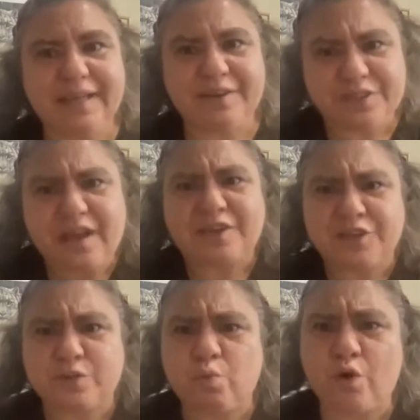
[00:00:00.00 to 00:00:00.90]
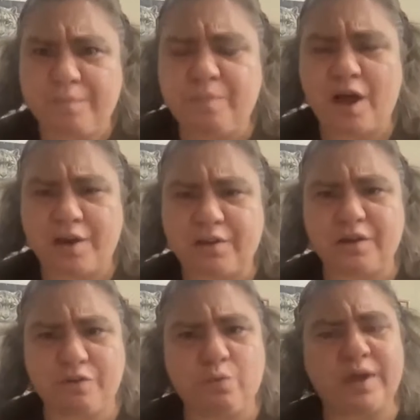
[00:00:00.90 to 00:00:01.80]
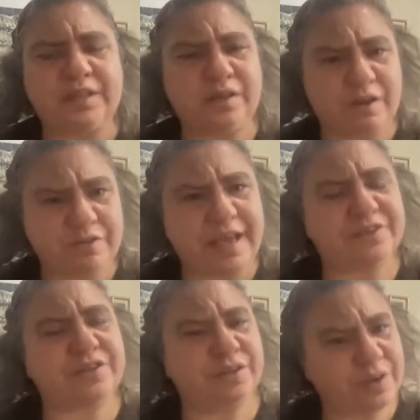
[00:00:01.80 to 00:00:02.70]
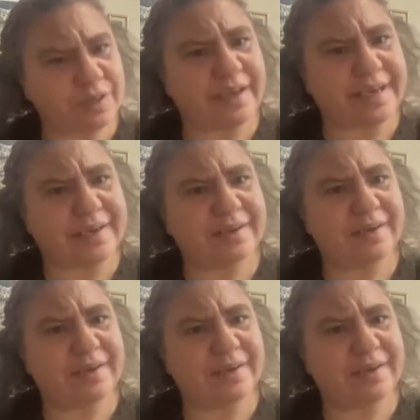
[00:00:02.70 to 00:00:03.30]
there's not just one model of what love has to look like.